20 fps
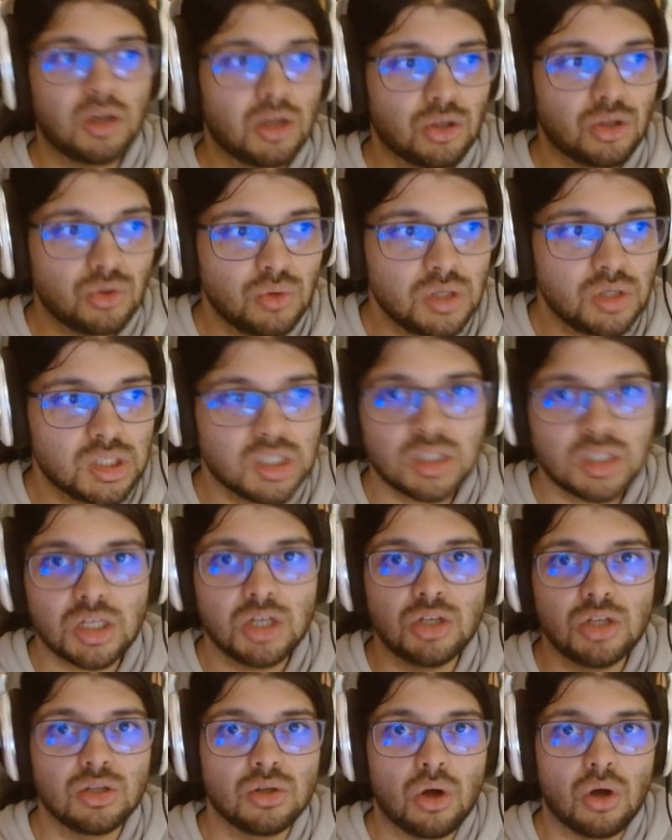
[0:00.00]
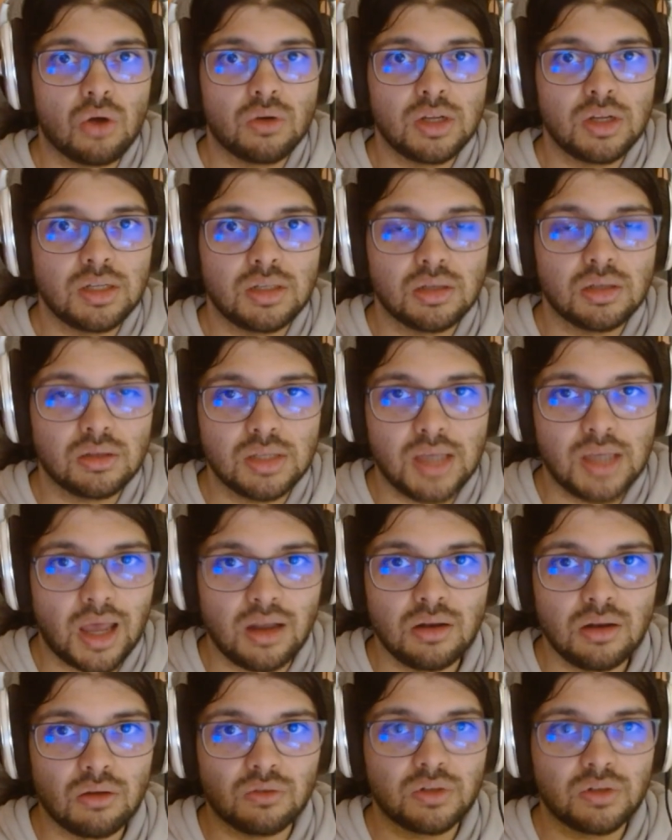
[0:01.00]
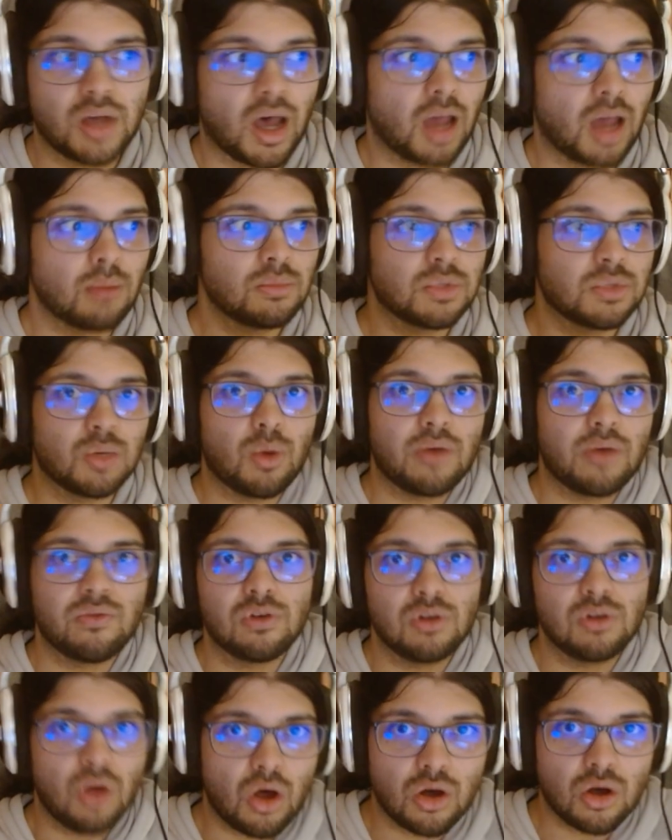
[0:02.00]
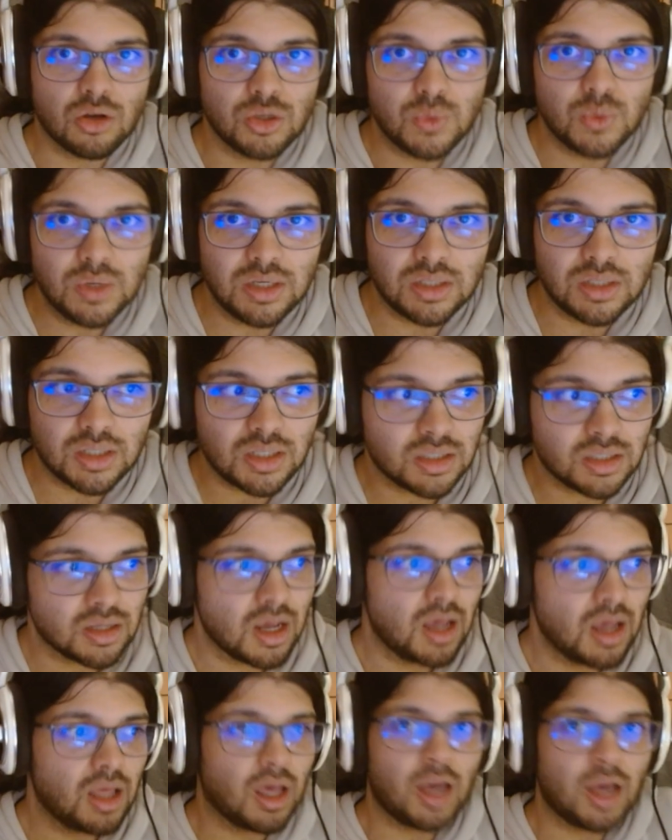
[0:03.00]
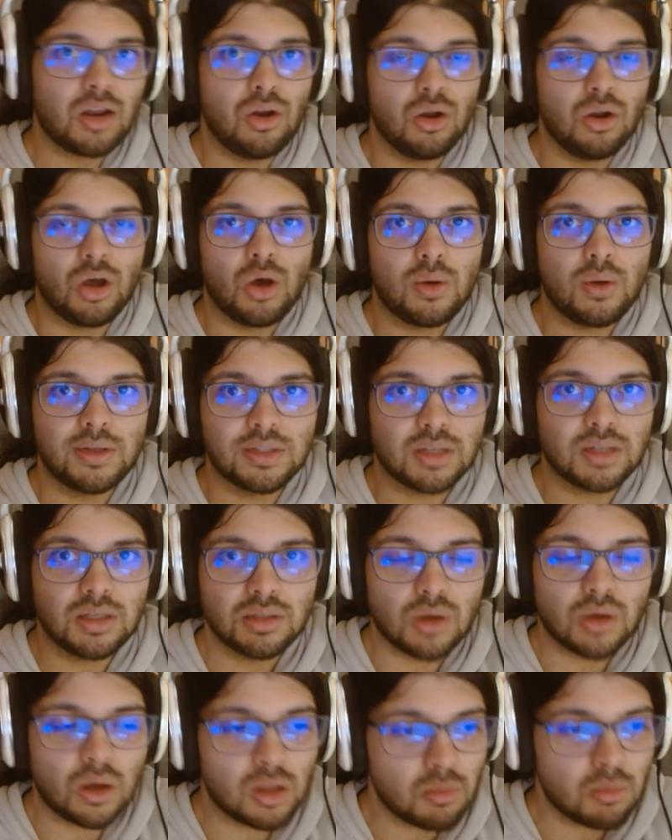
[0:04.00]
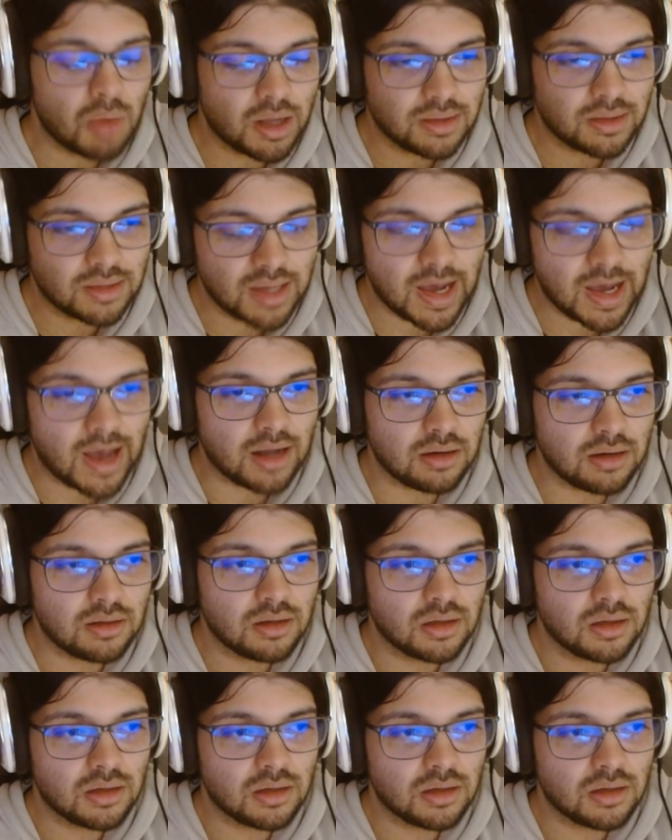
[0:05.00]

Do you just ignore it till the end of times, however long you exist? I don't know. It's, it's all about that.